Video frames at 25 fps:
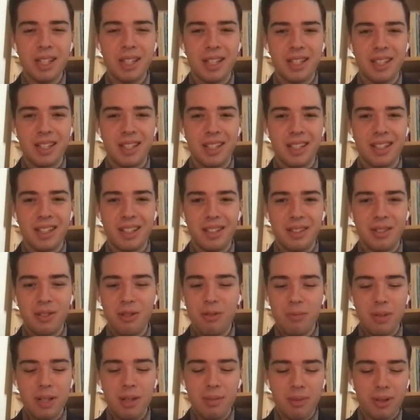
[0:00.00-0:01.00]
many
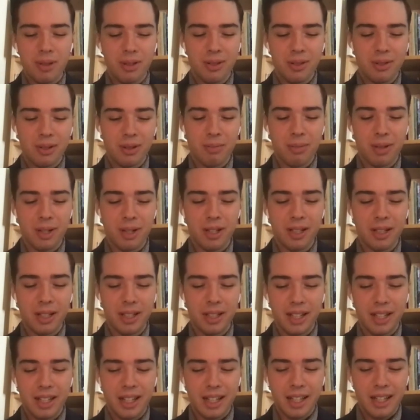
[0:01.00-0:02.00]
new people to our party.
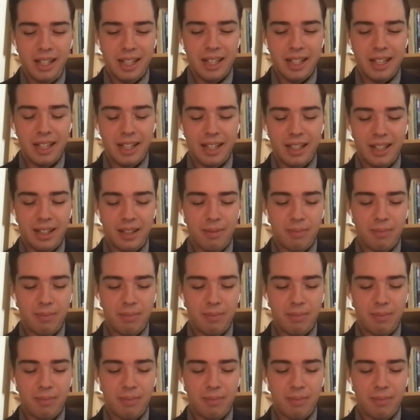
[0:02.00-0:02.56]
Um,